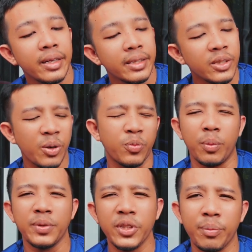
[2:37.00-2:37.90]
It's not a
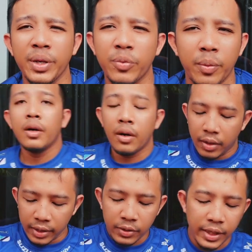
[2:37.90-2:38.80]
problem, it's not a big problem.
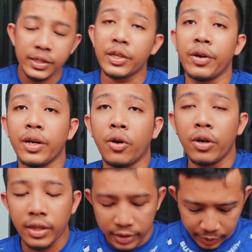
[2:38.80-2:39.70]
Alright, so let's check out the
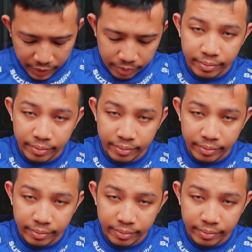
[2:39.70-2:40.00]
goggles, man.